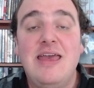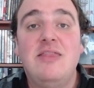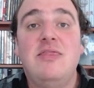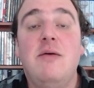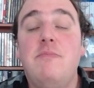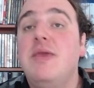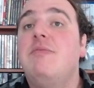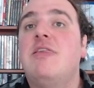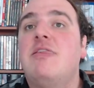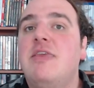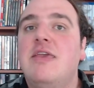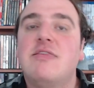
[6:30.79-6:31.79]
the
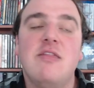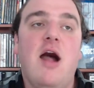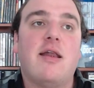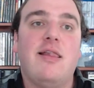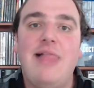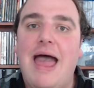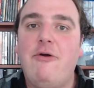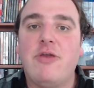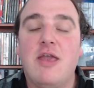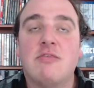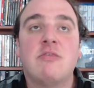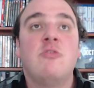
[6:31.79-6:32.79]
BBC is not allowing
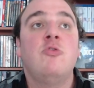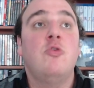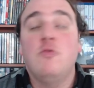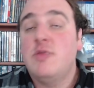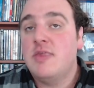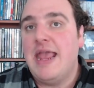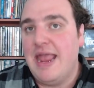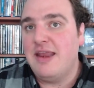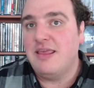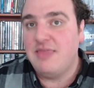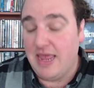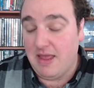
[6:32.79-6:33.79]
us to say
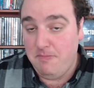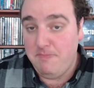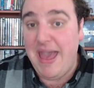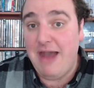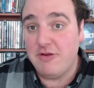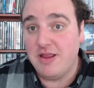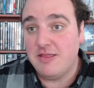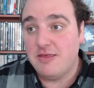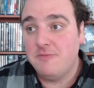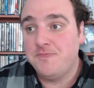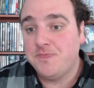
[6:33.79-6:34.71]
anything about it.